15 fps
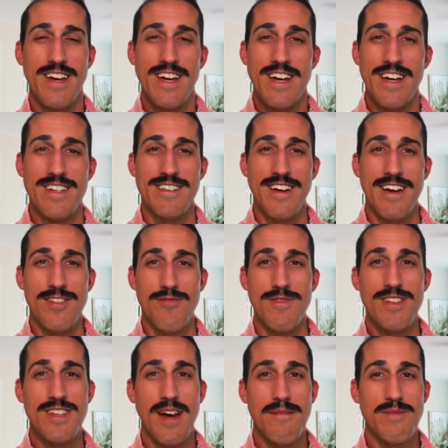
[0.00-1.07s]
It's got 3
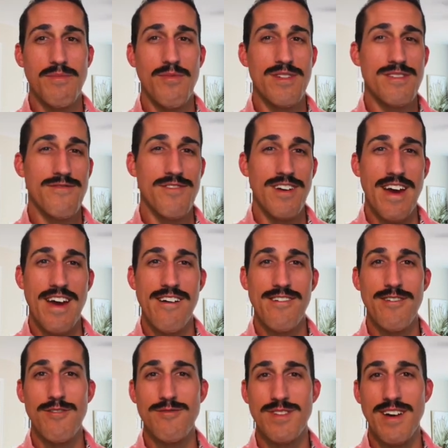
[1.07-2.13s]
times points for air,
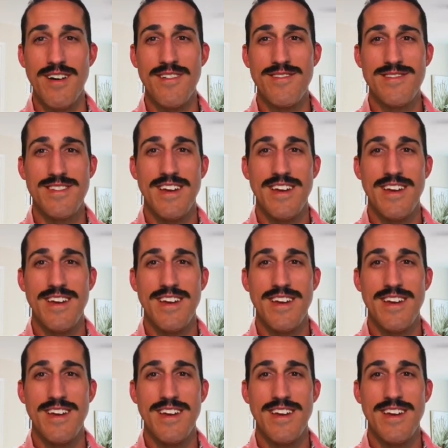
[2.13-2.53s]
hotels,